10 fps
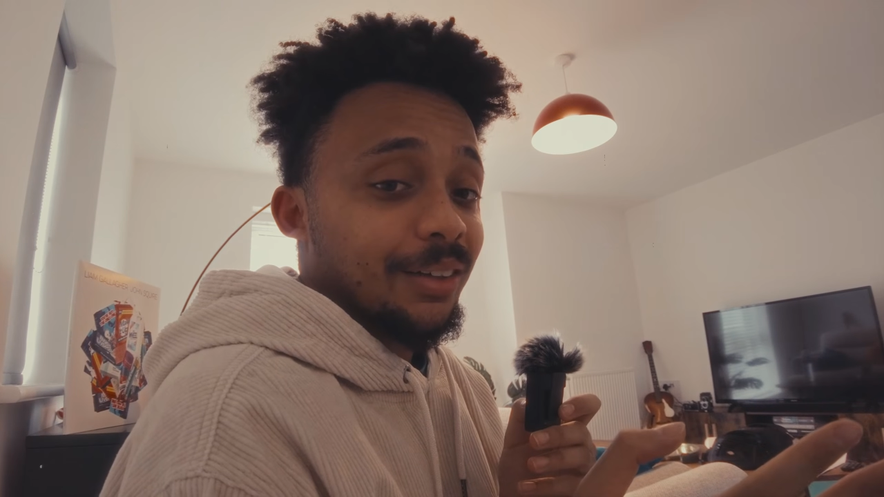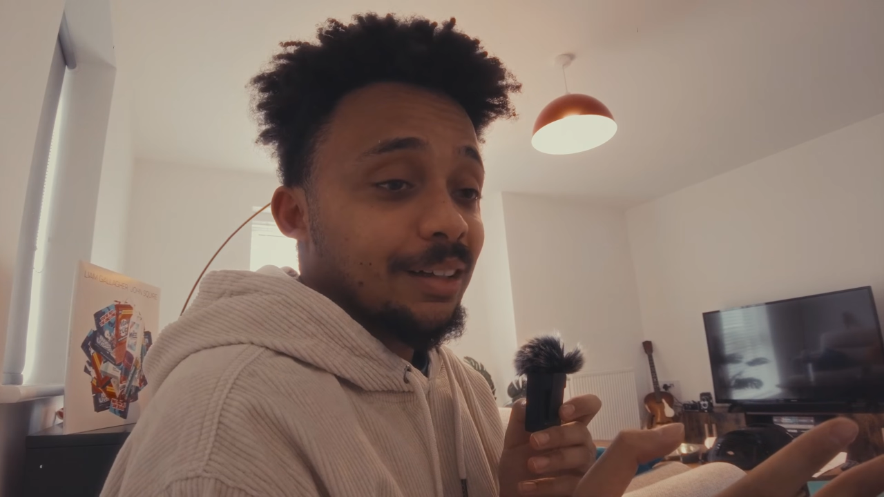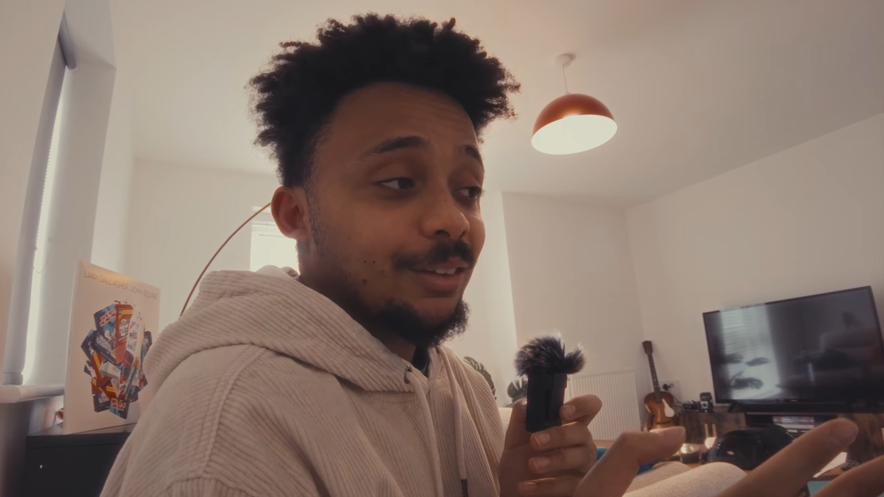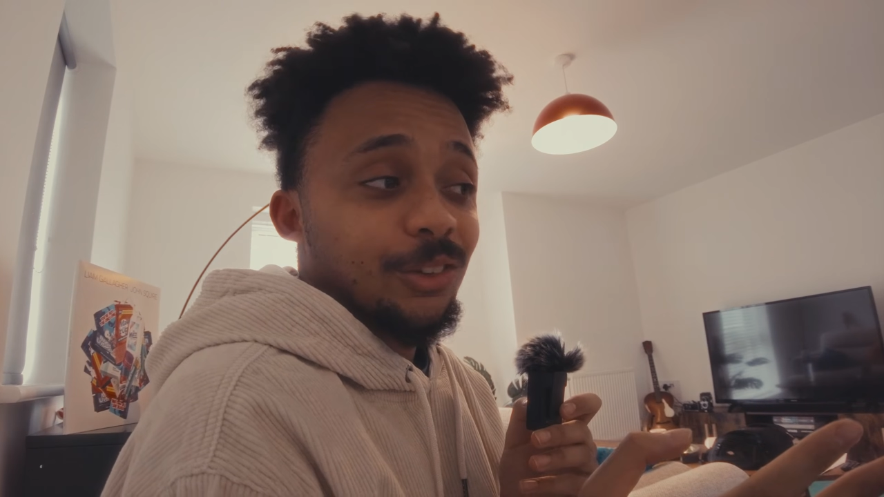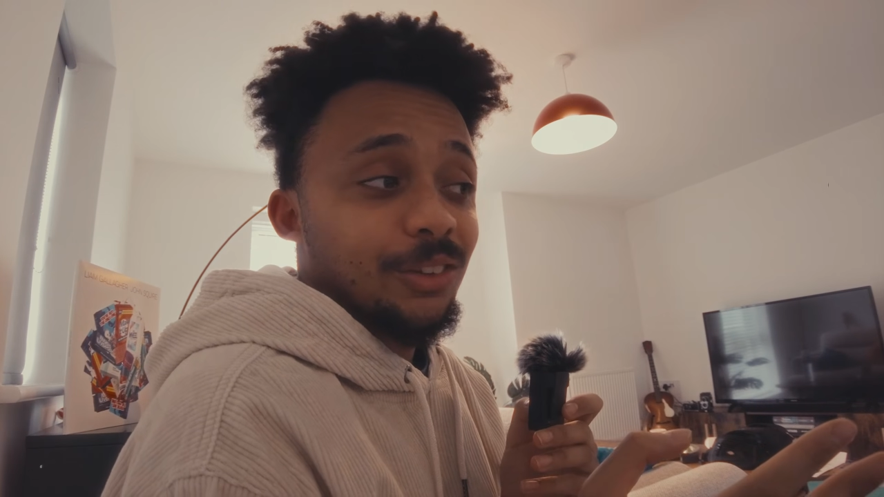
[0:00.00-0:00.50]

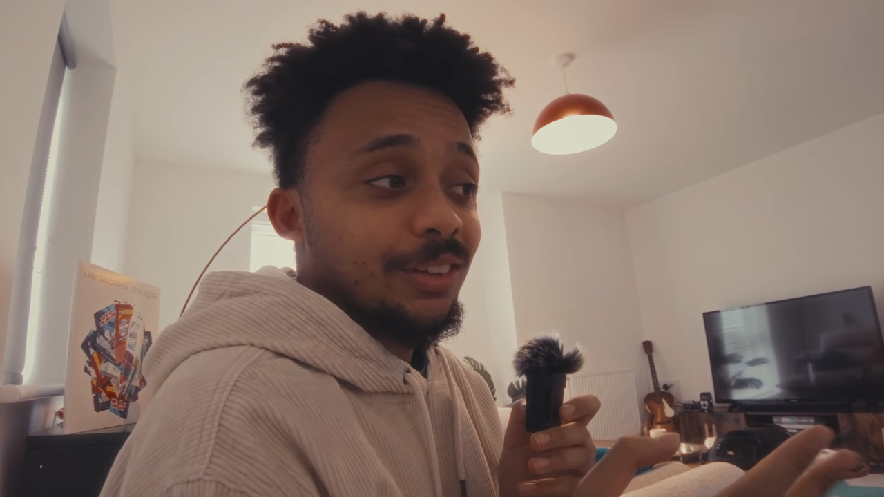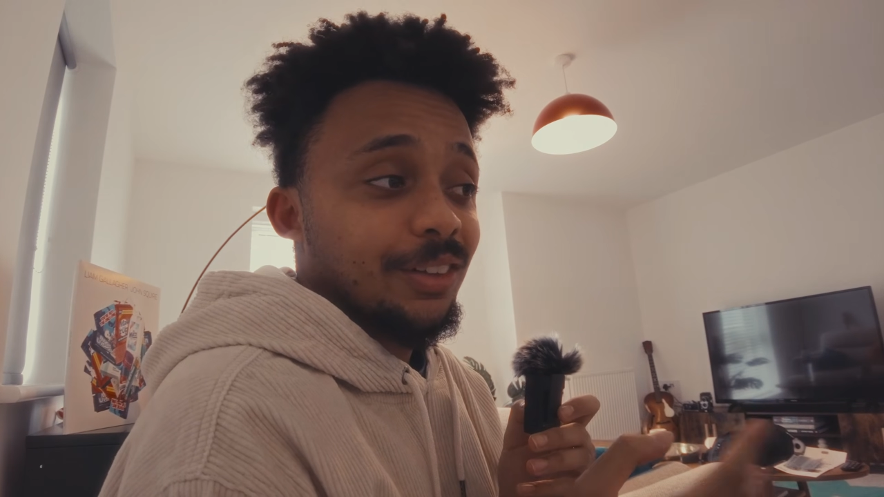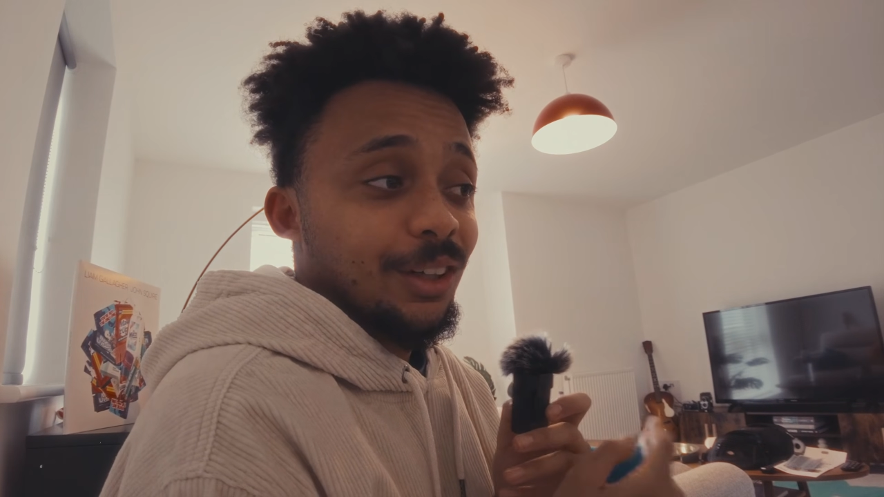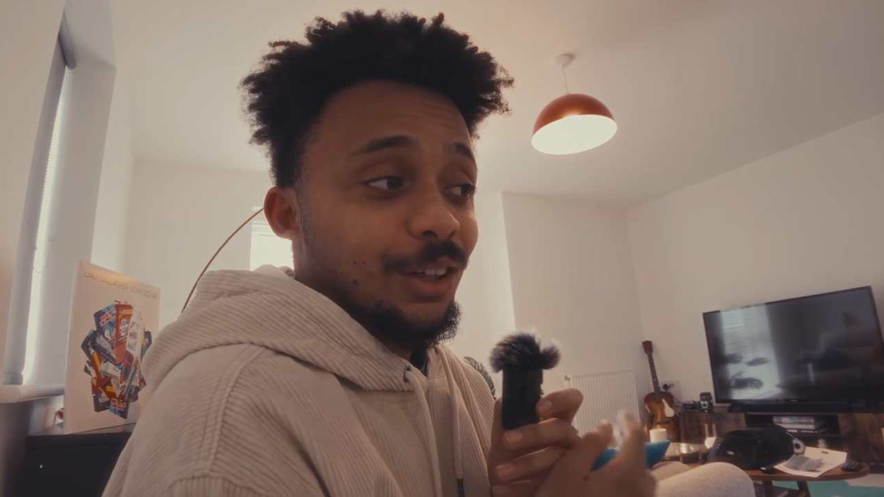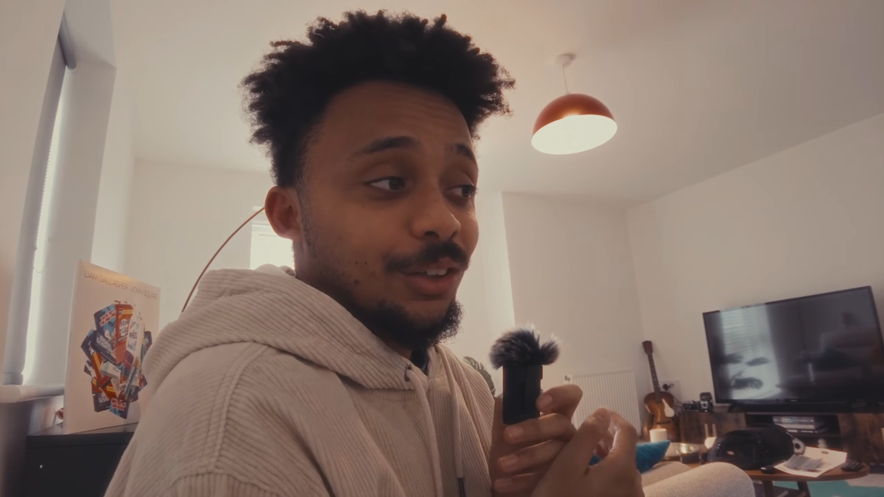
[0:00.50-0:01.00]
now.
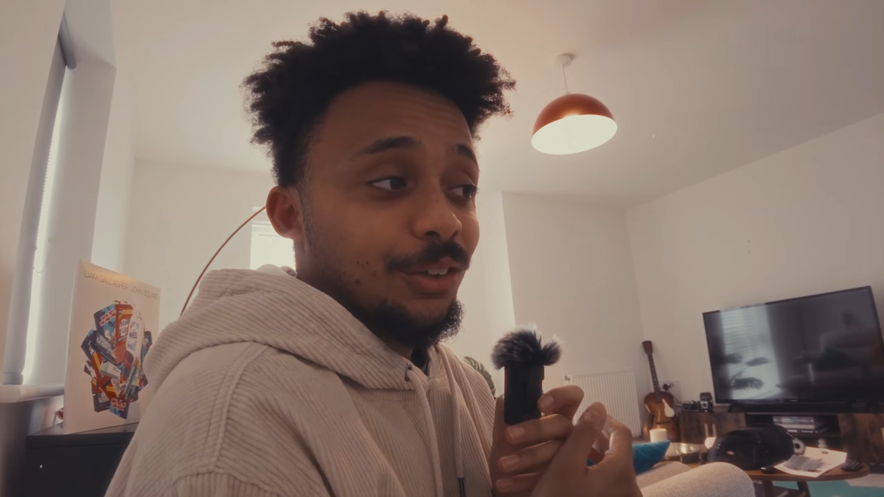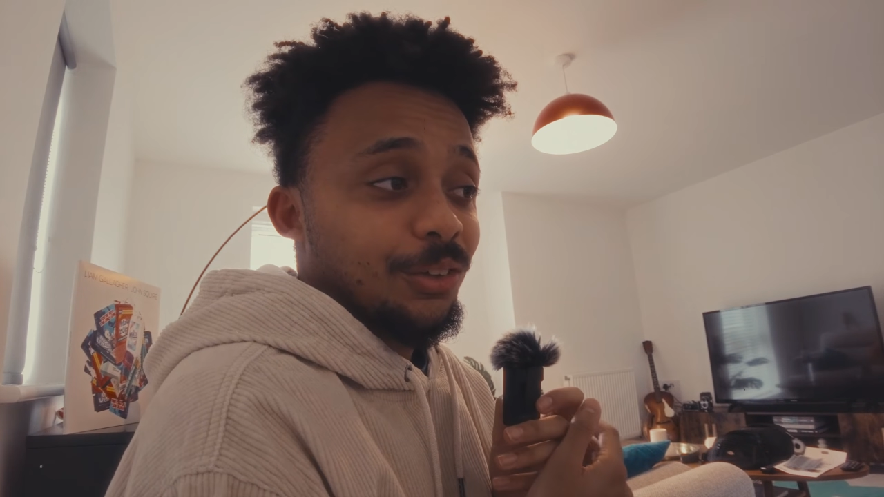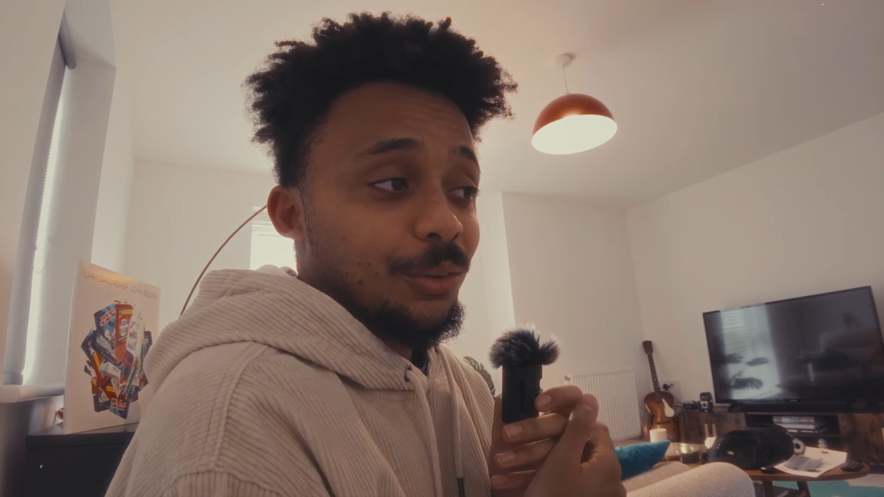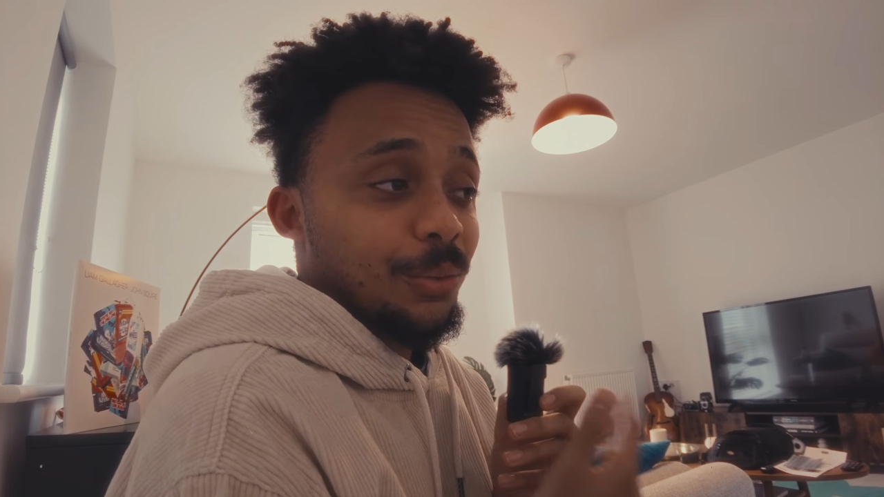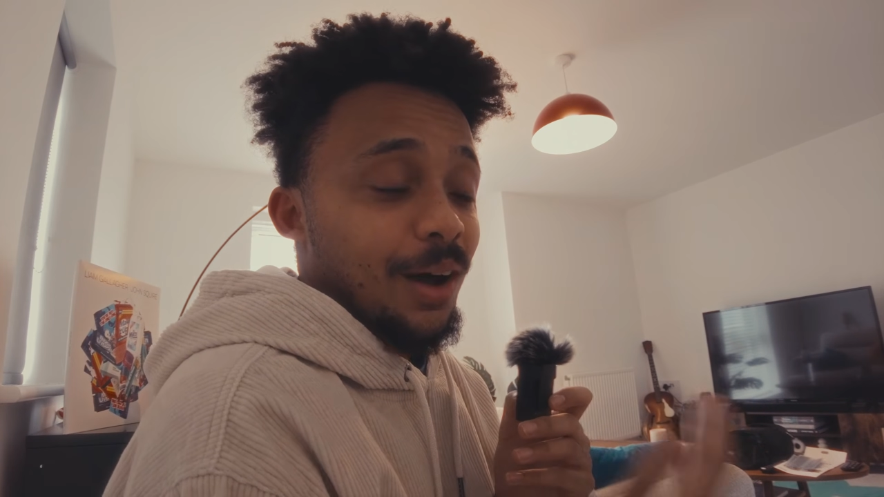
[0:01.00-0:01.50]
You can
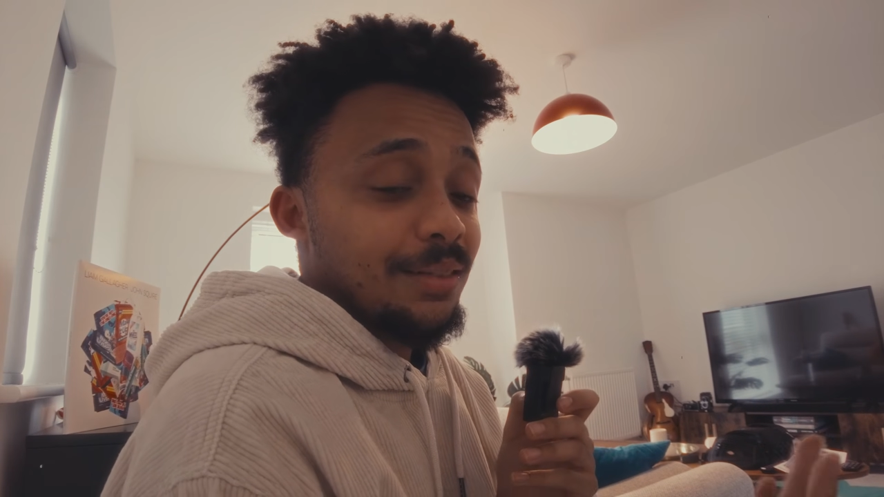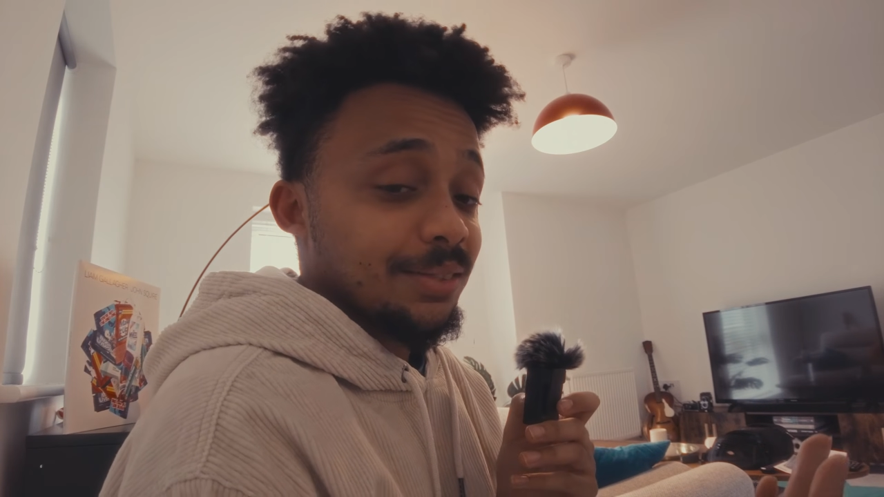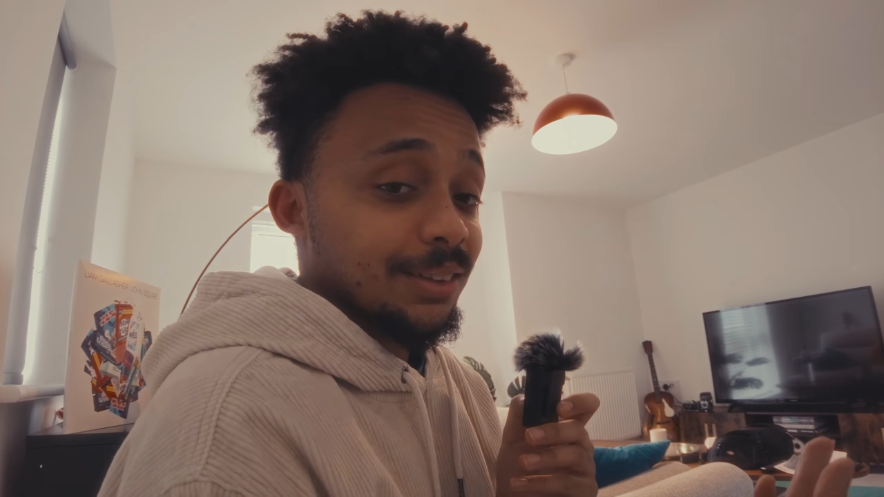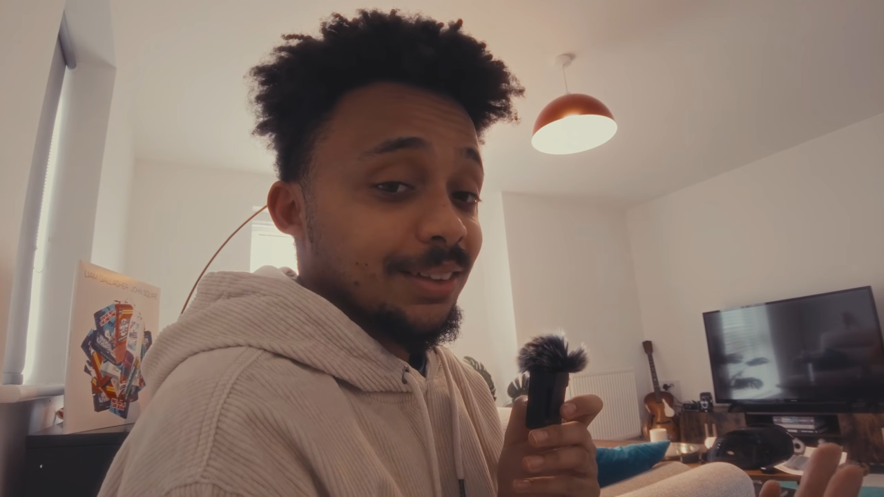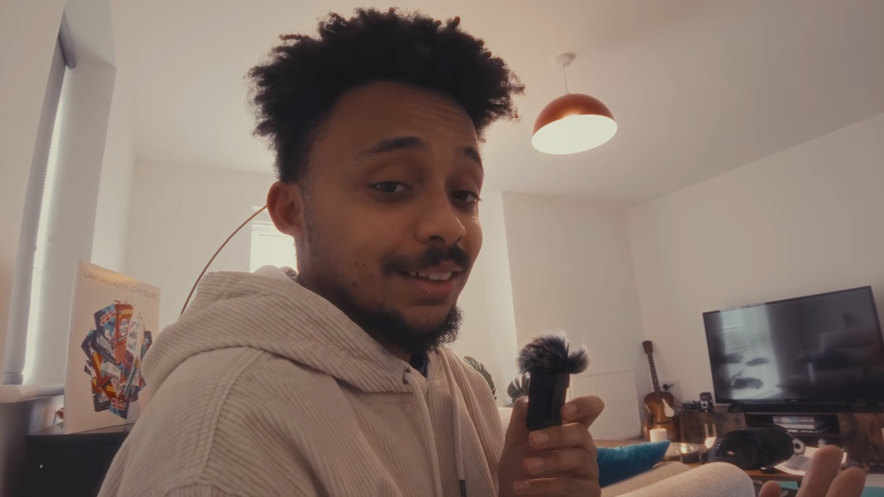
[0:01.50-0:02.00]
do whatever